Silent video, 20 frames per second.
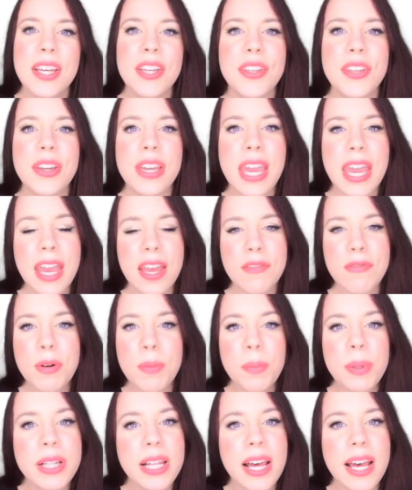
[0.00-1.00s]
you can
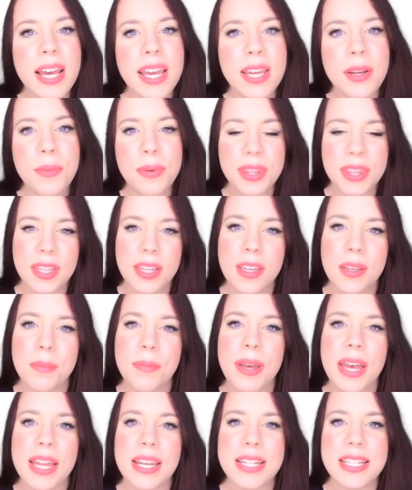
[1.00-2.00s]
reply with the
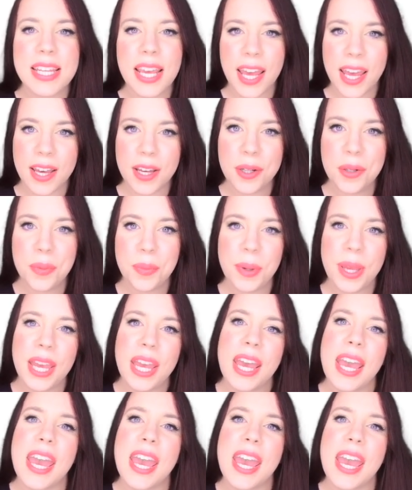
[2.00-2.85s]
command help,